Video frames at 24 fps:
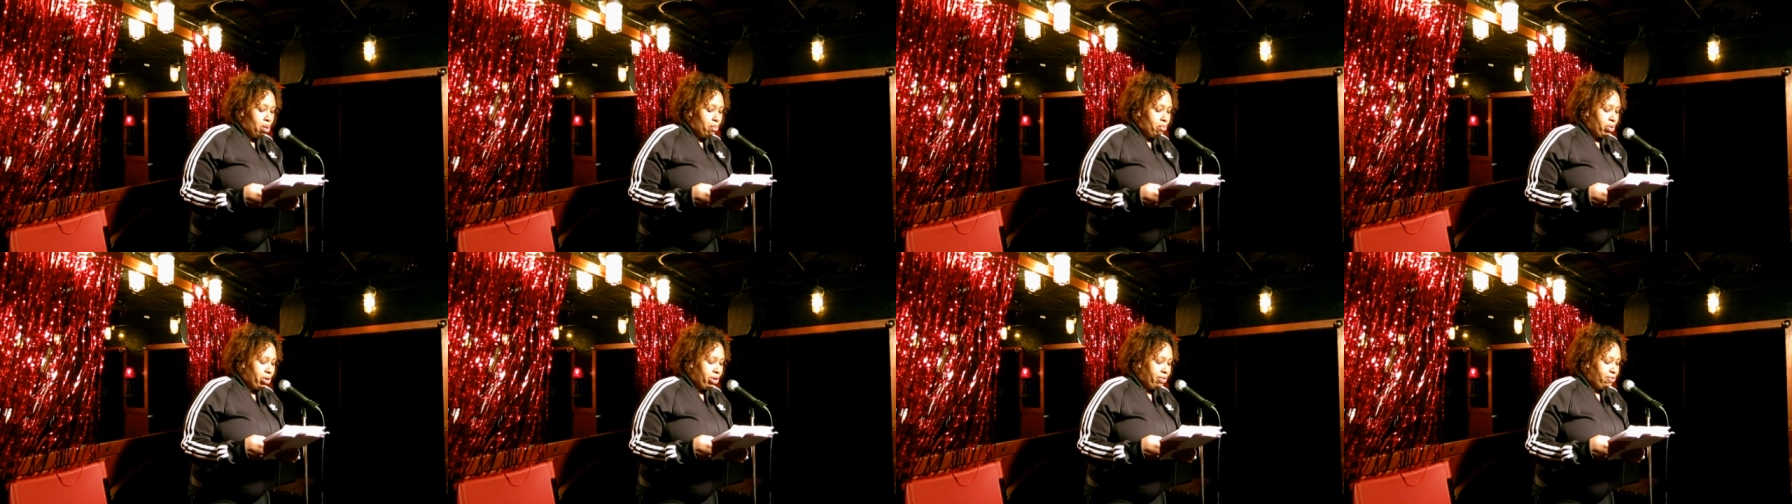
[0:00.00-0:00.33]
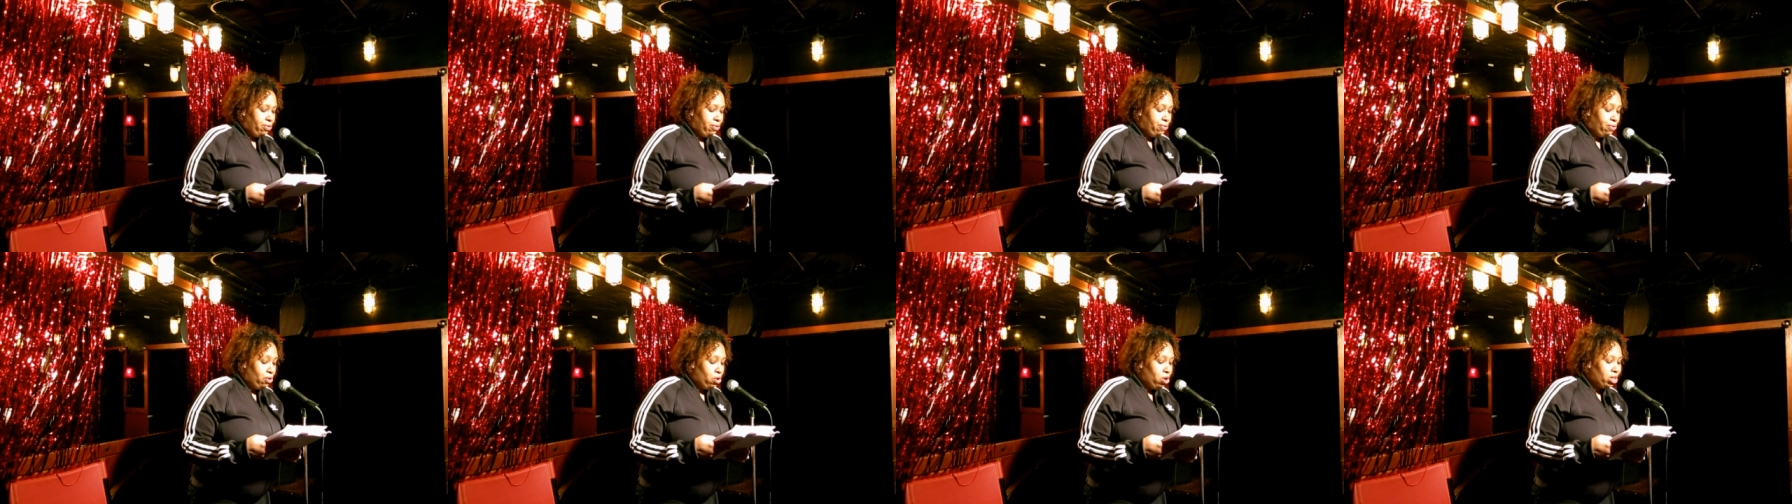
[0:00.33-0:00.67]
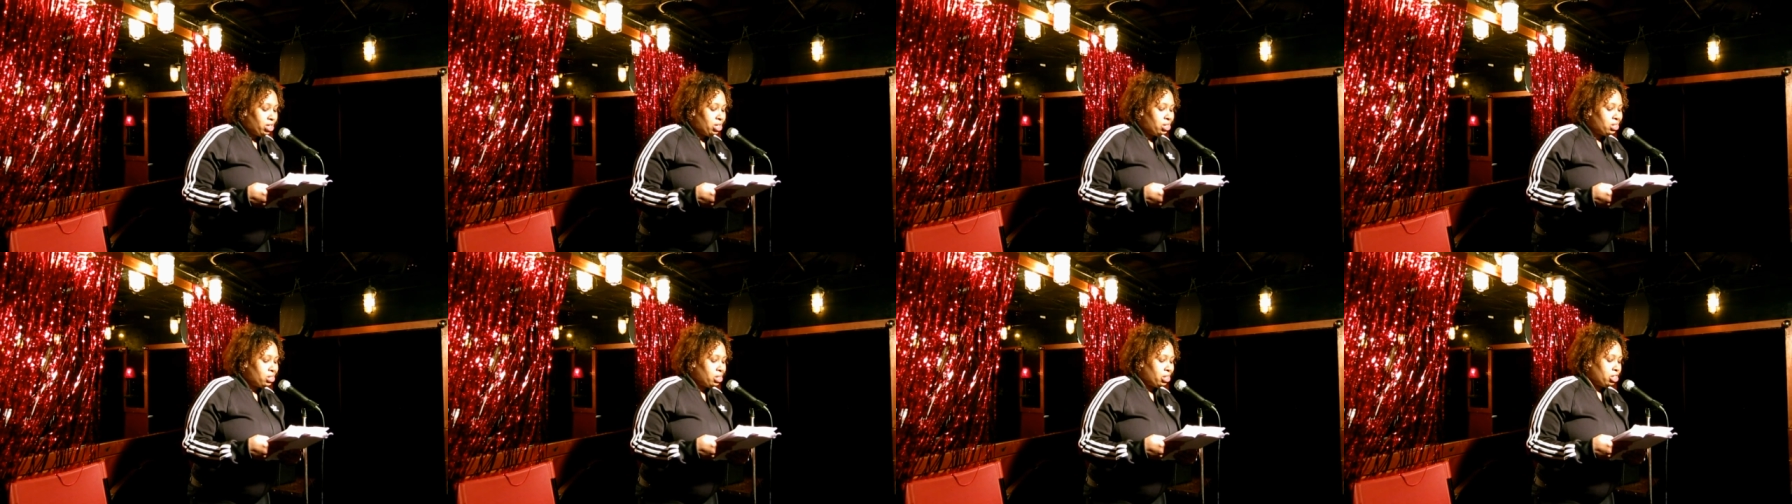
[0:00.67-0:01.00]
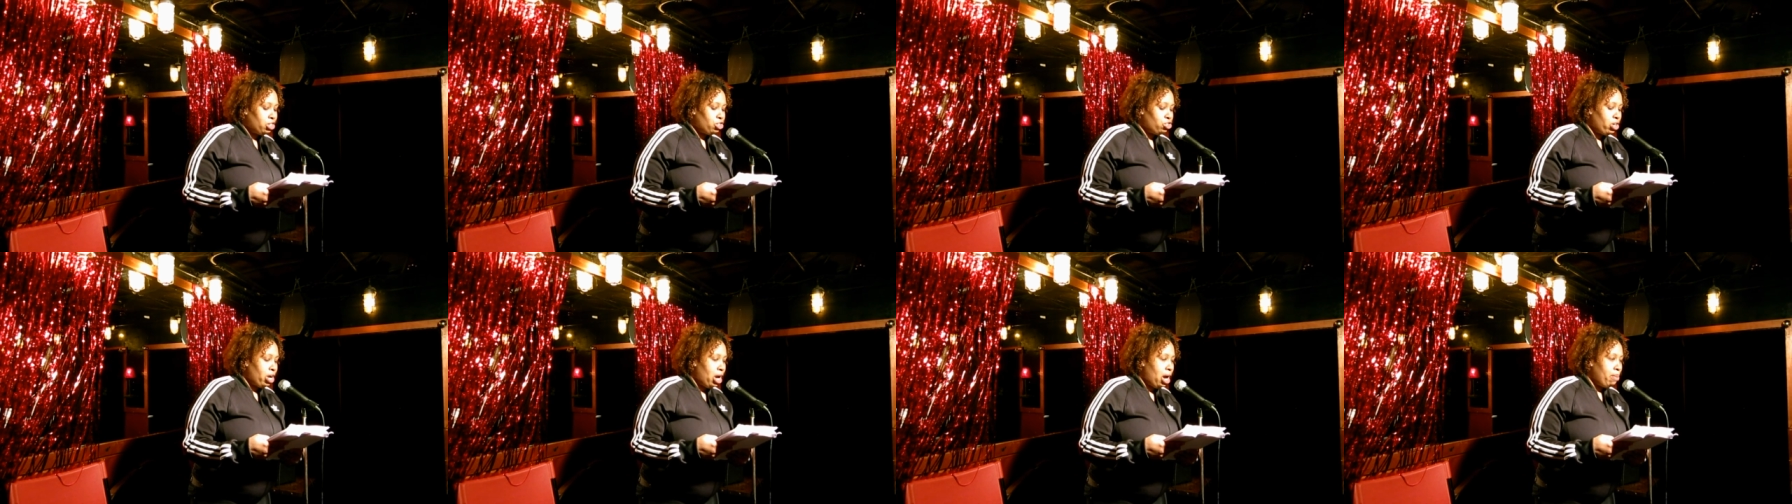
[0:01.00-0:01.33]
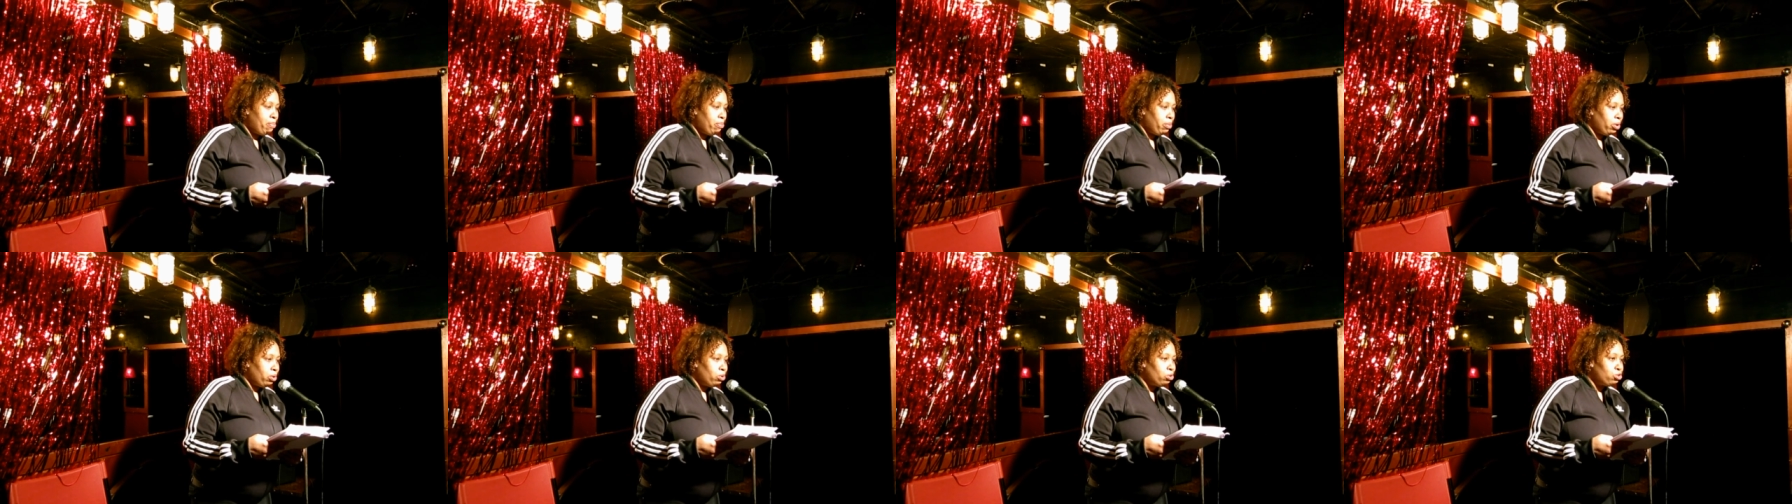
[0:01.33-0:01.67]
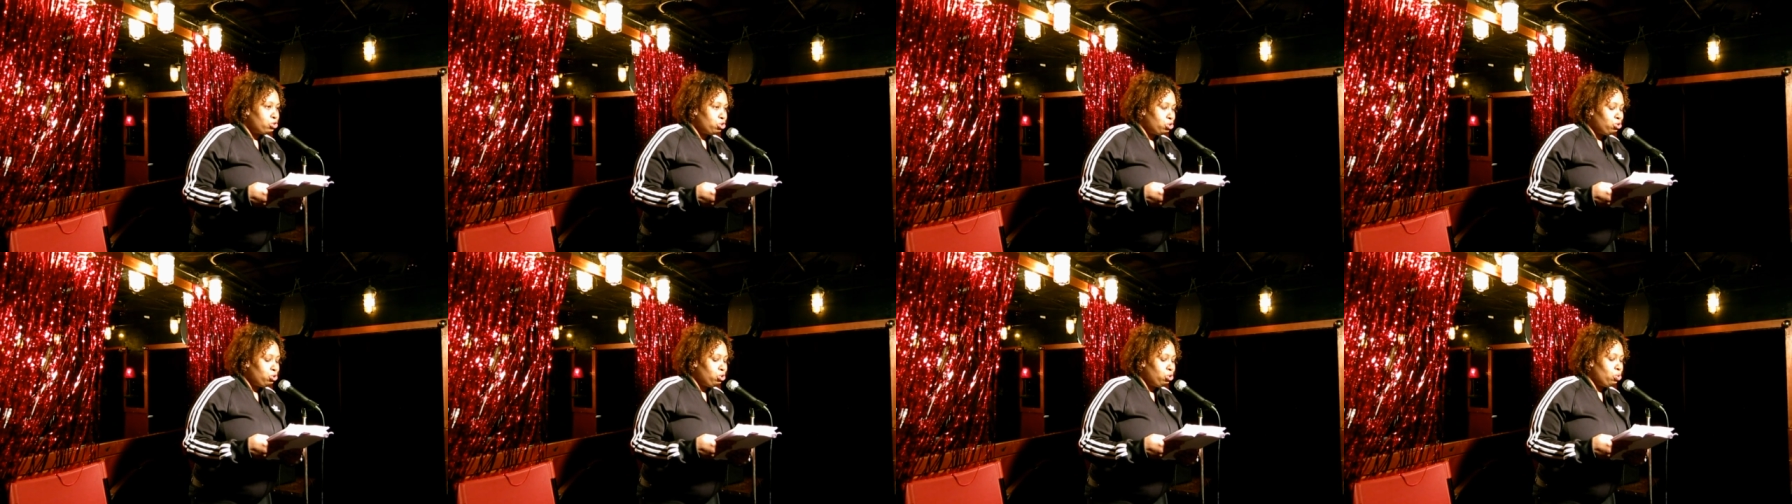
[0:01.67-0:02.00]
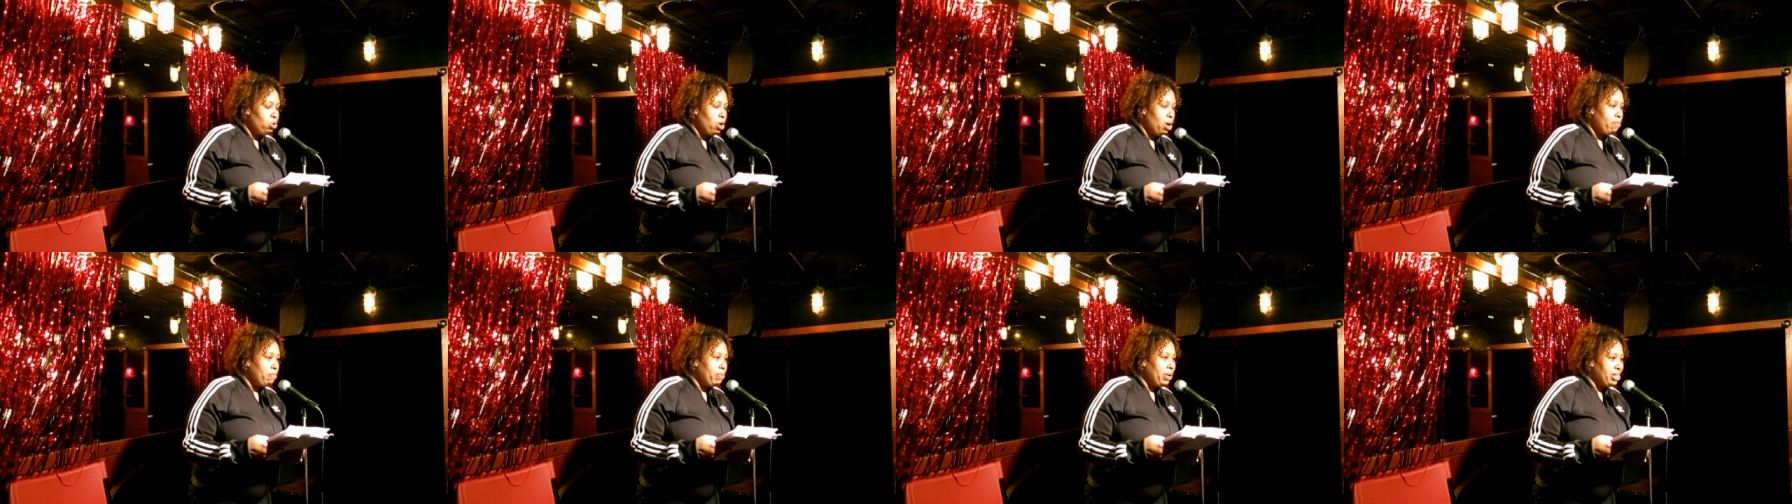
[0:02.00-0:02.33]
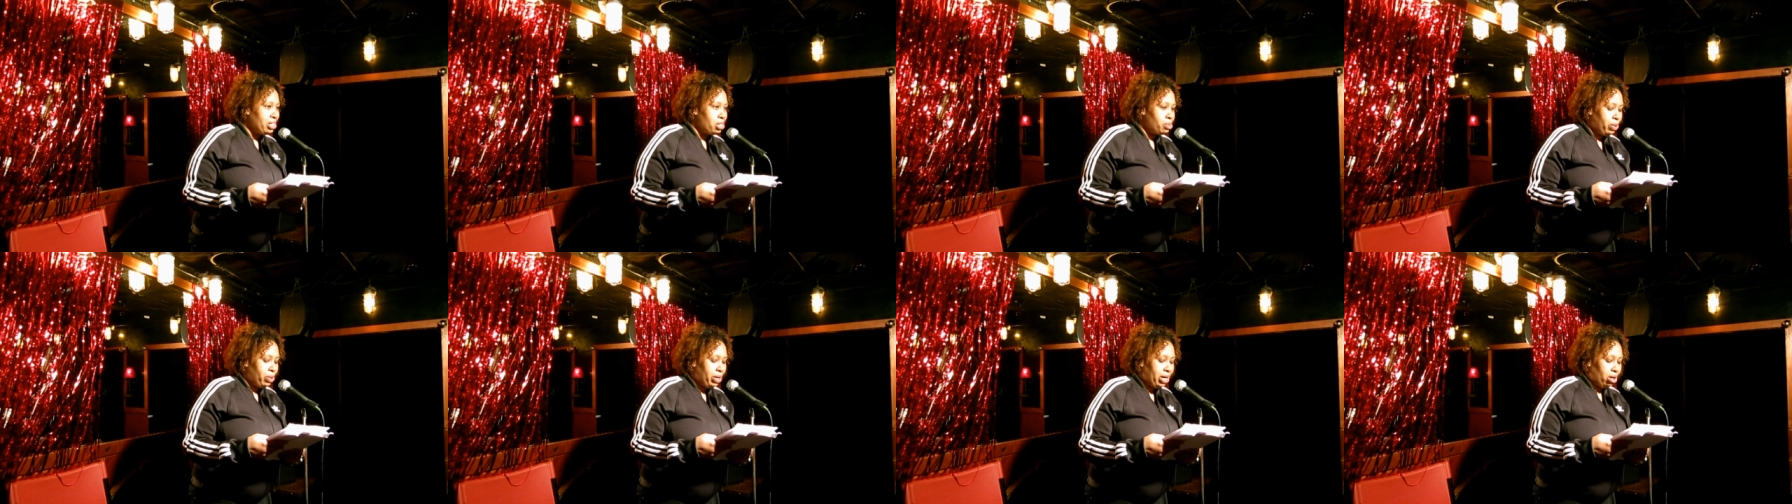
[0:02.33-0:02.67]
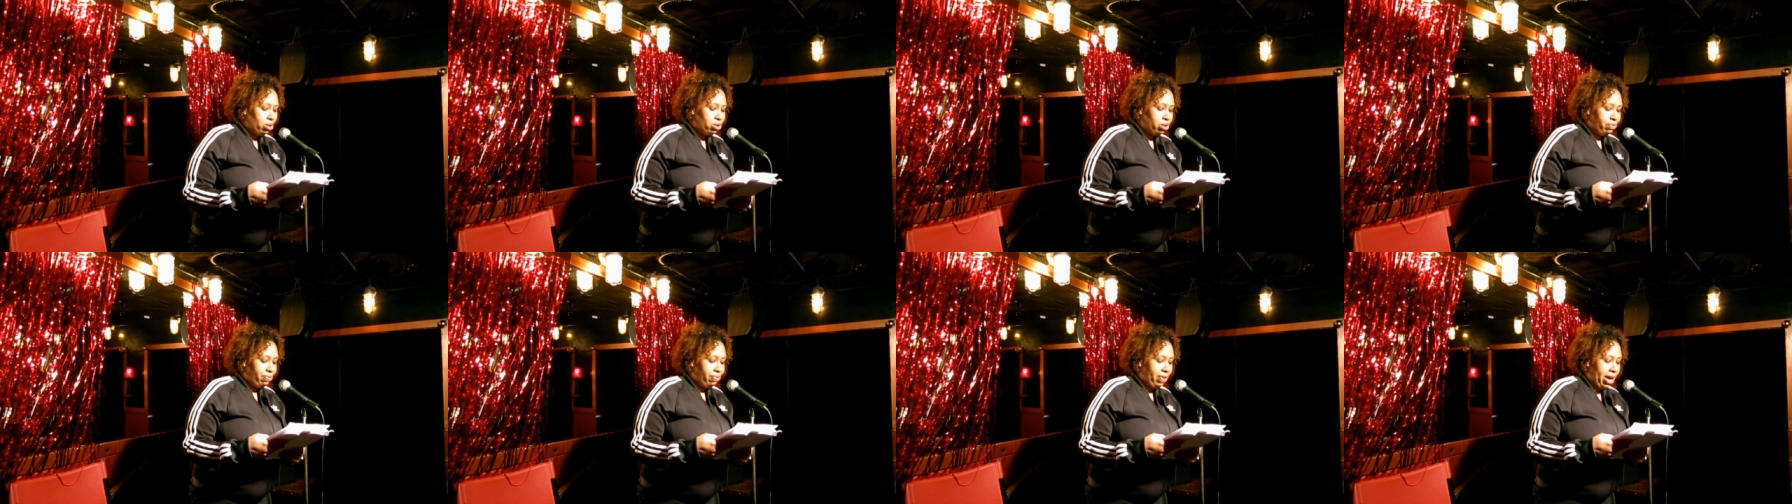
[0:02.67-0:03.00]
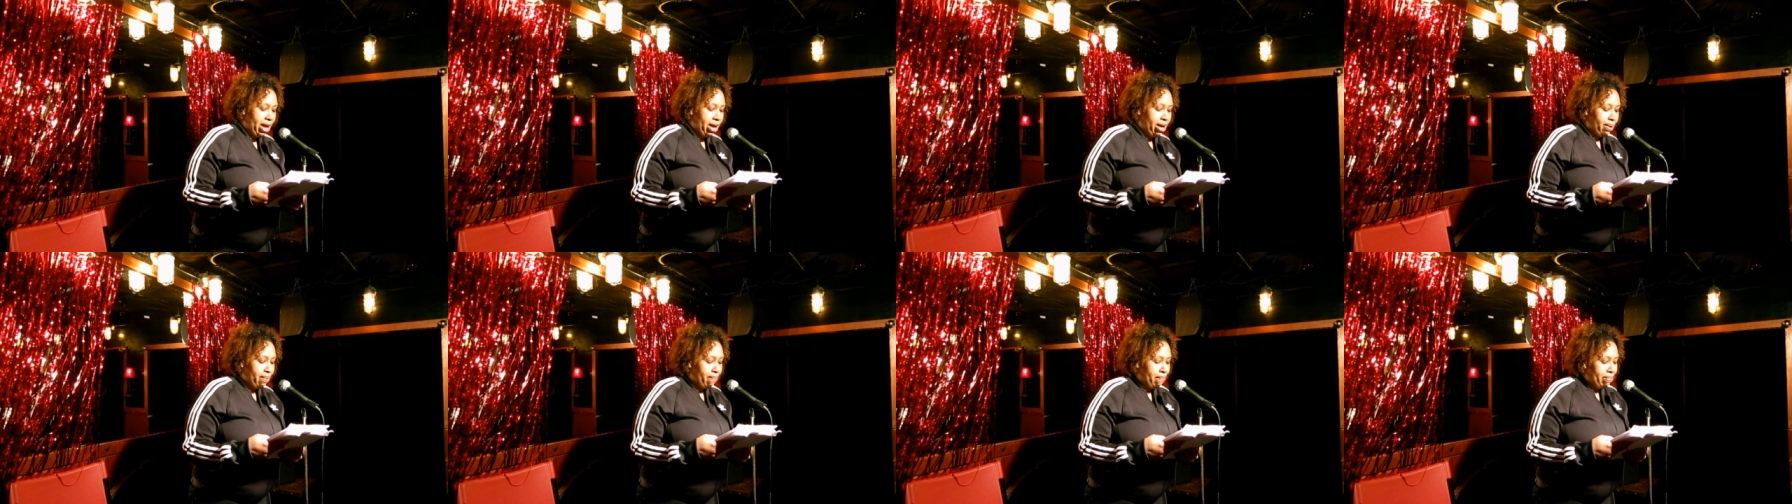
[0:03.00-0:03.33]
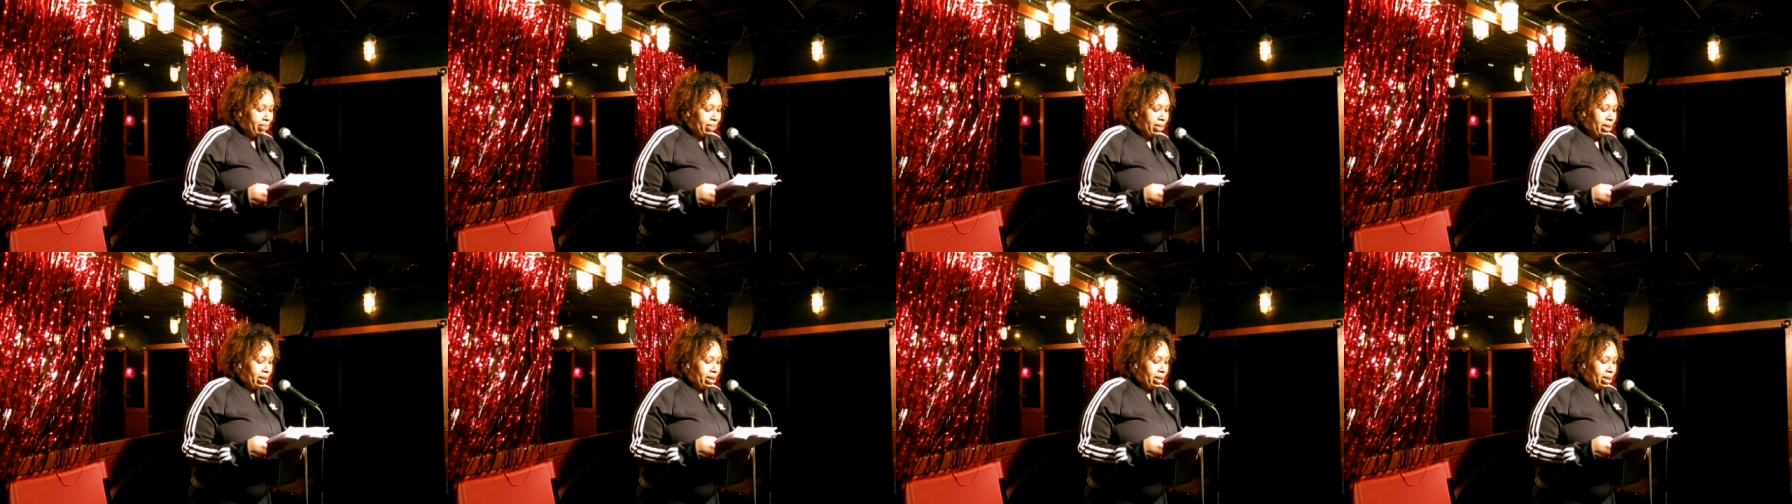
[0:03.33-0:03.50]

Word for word: But if you fall into the trap, it'll chew you up and spit out the fat.